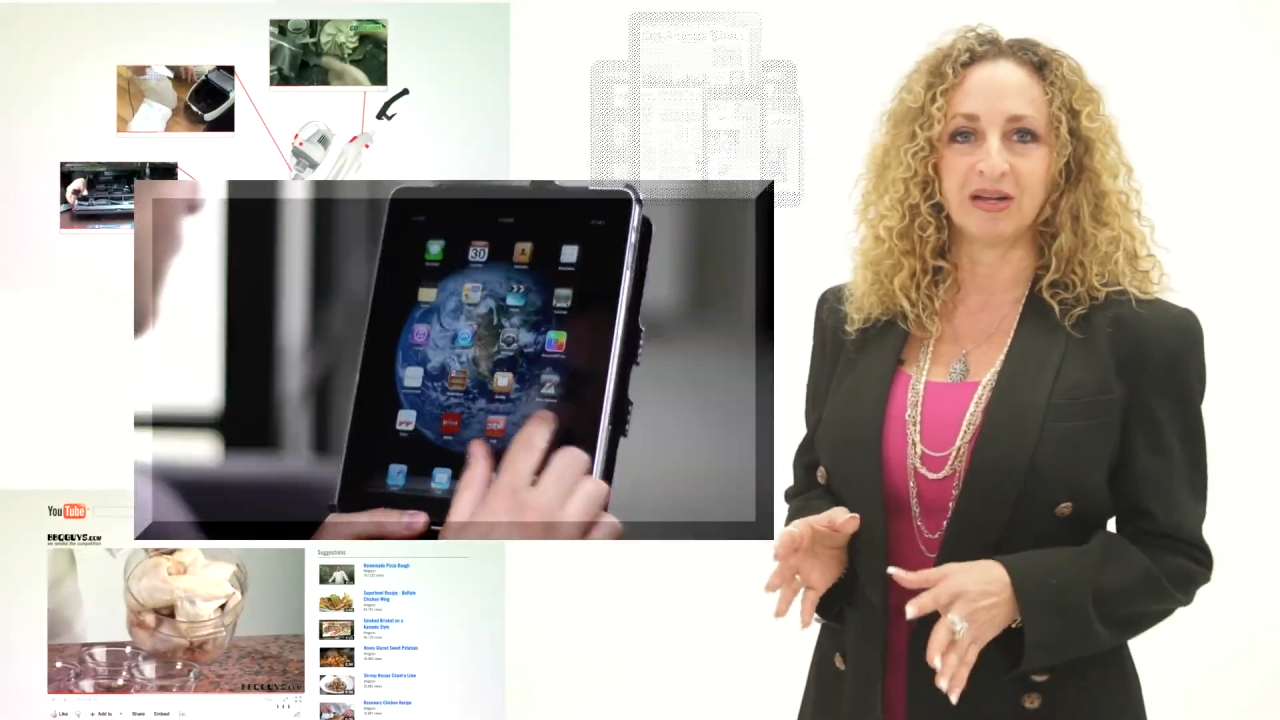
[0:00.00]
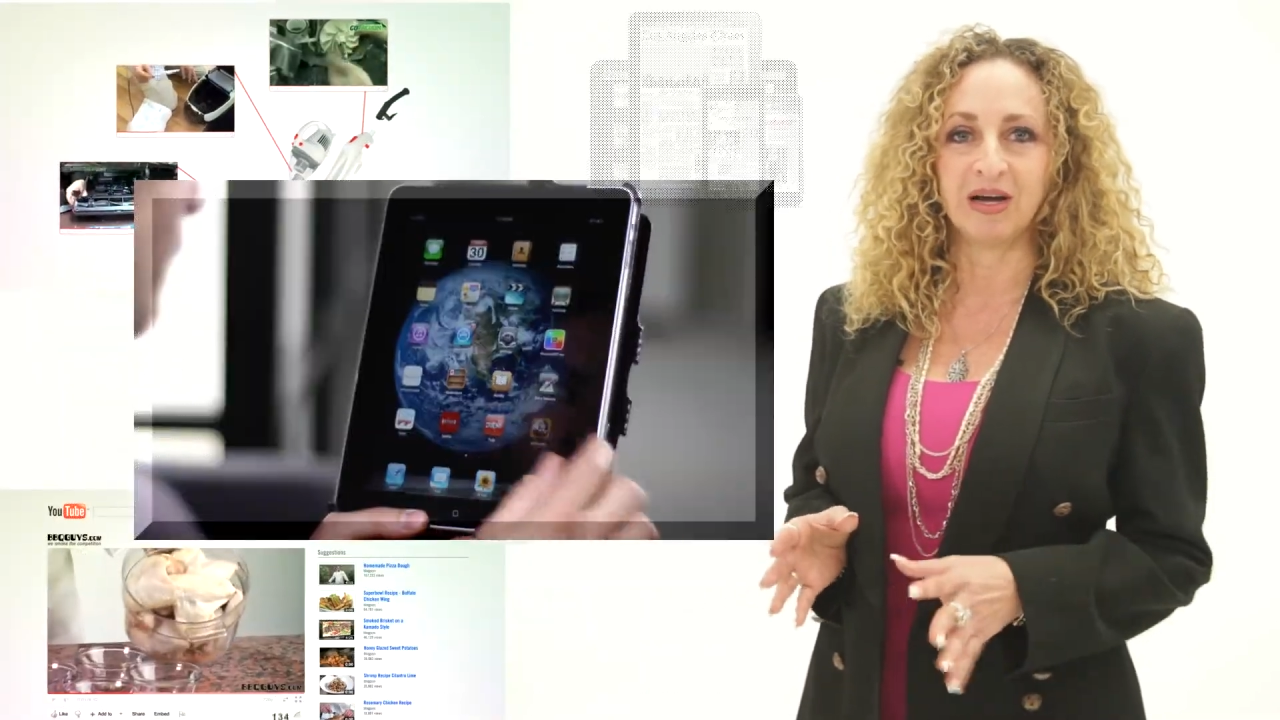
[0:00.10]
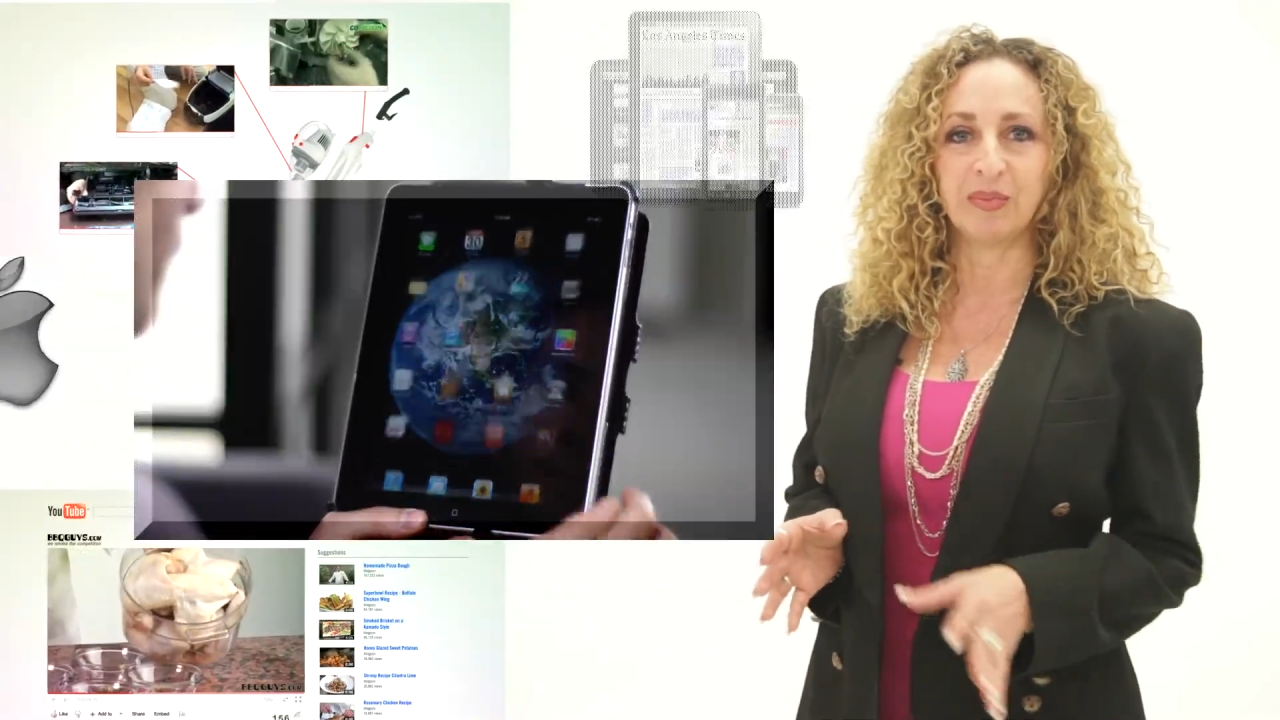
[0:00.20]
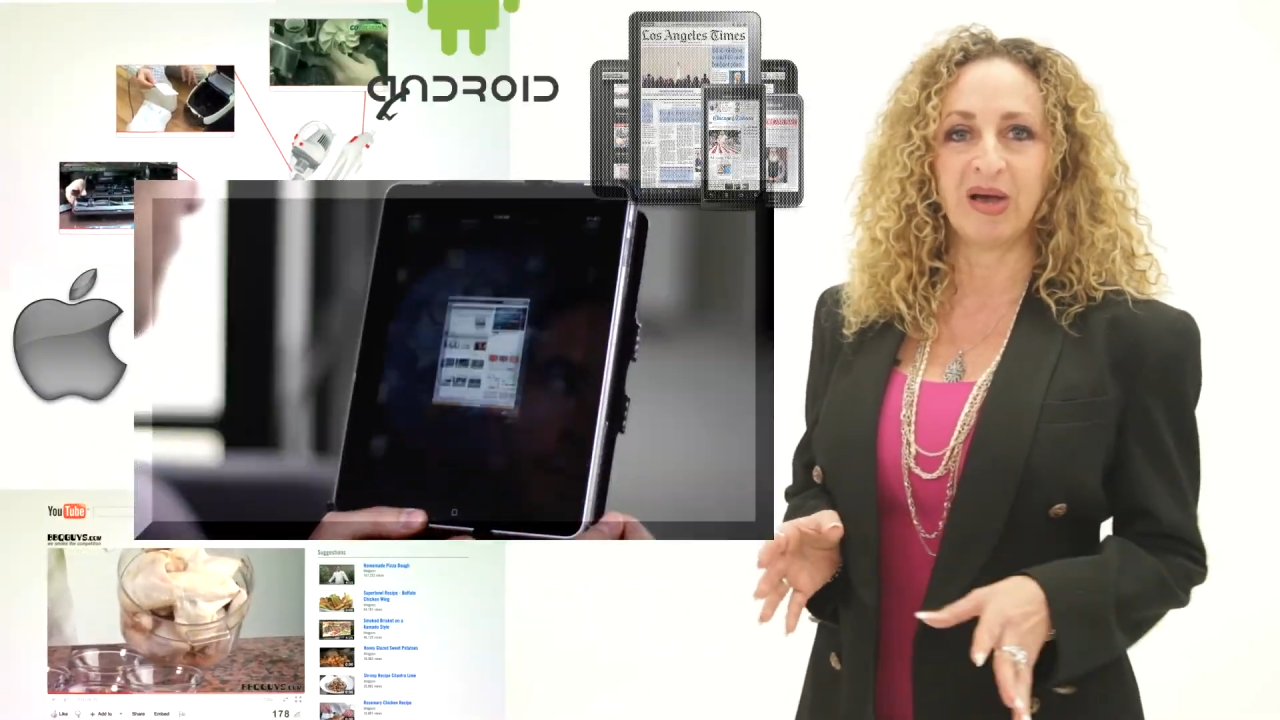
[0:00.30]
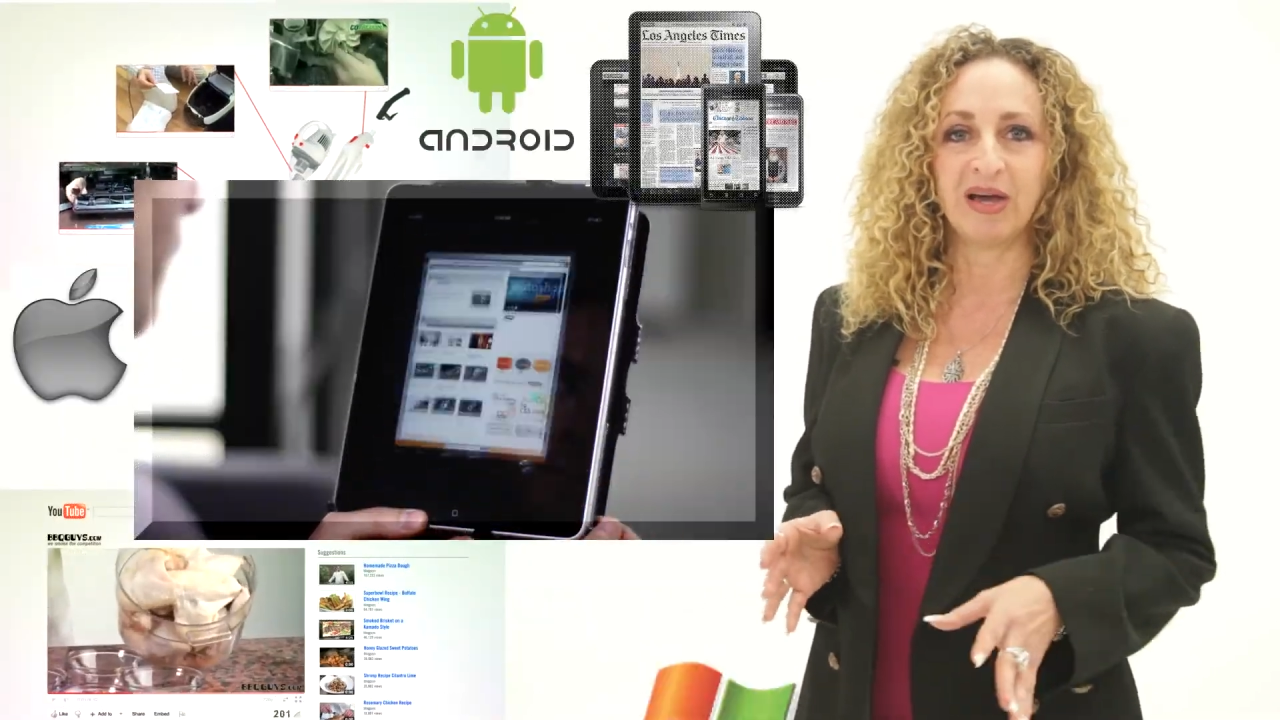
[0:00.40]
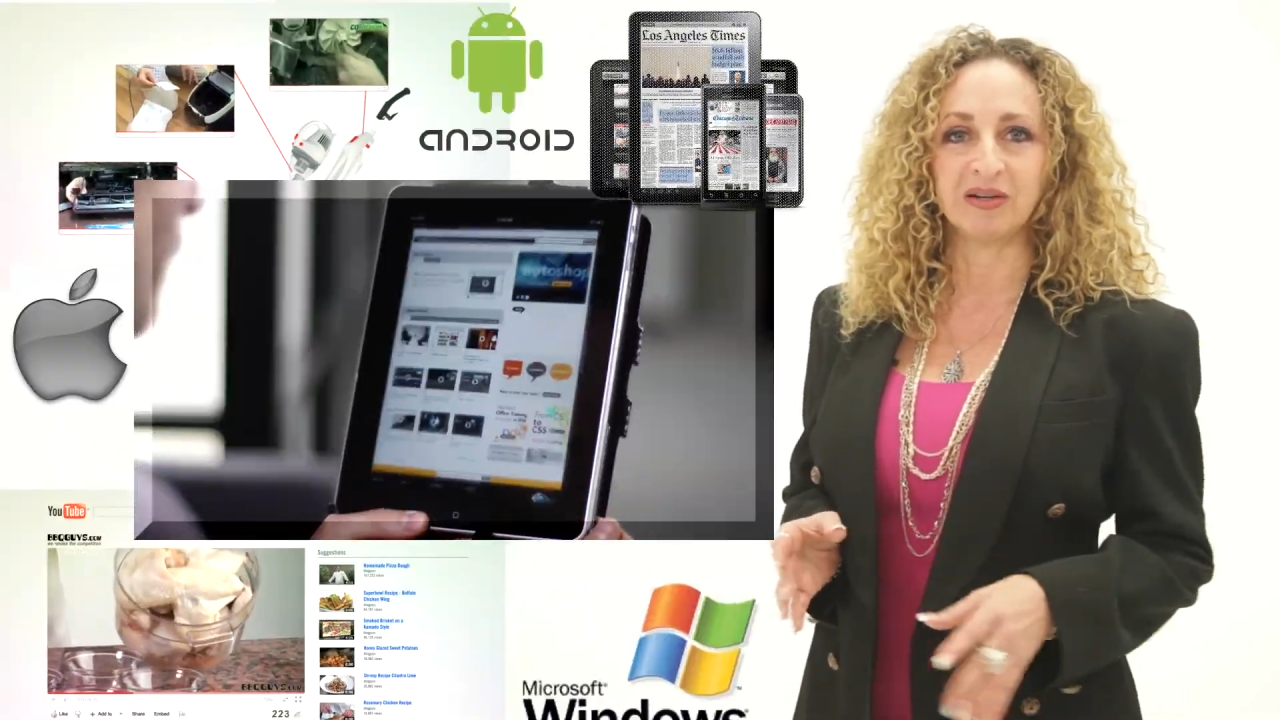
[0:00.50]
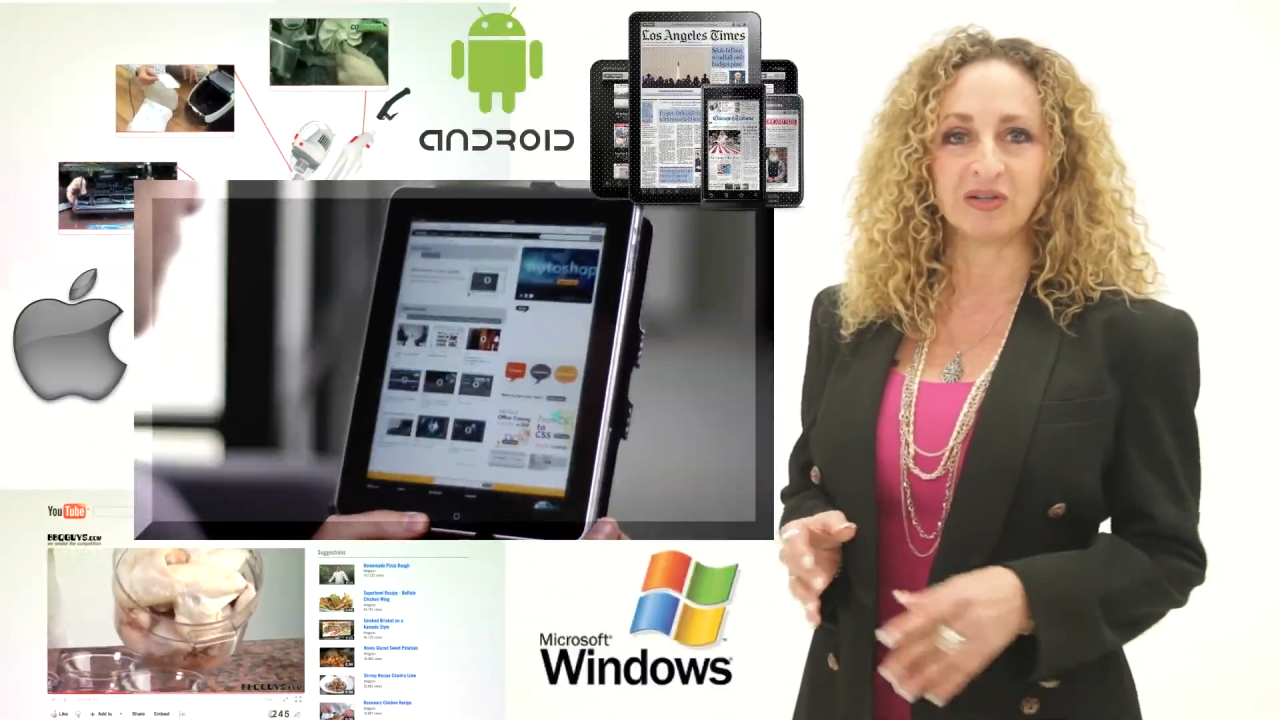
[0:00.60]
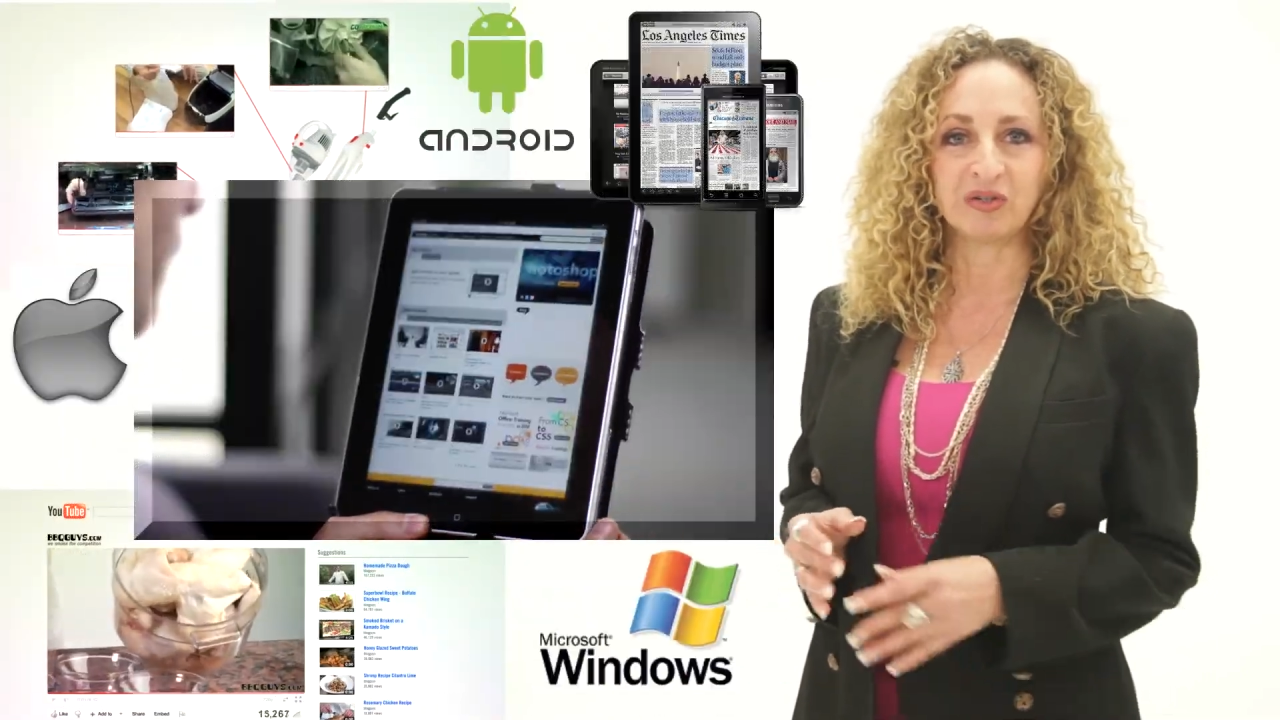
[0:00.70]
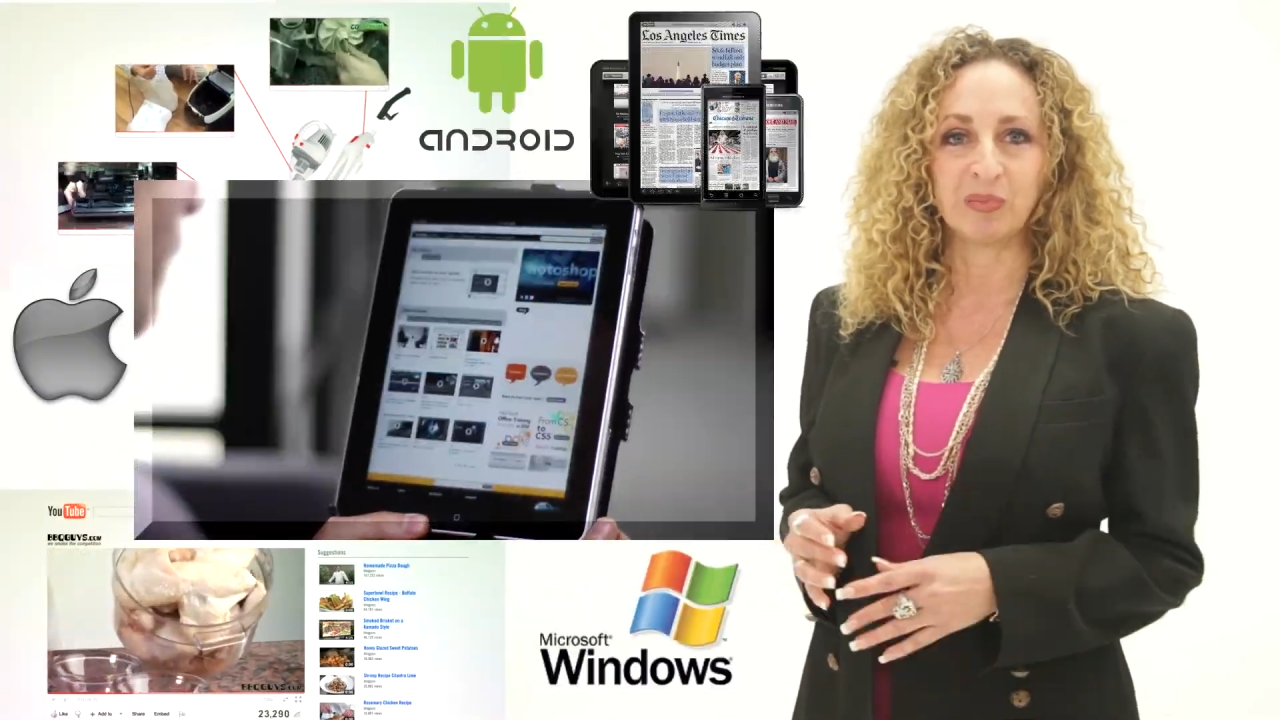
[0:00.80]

an iPad and a